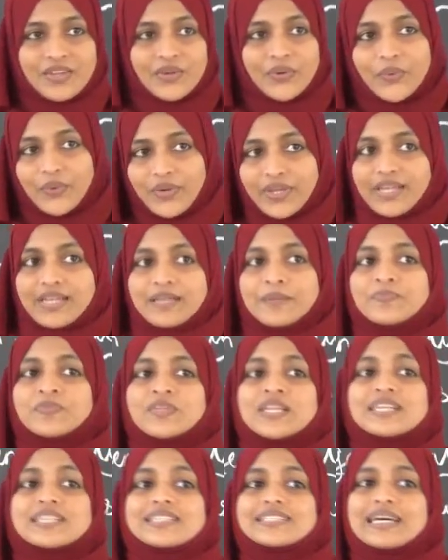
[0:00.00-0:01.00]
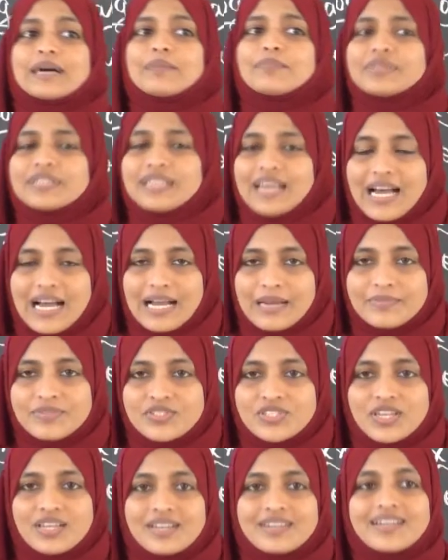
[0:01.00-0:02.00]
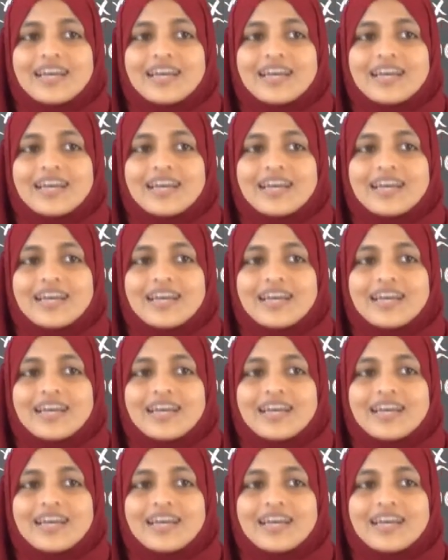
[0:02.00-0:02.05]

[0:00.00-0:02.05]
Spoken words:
Okay. Sometimes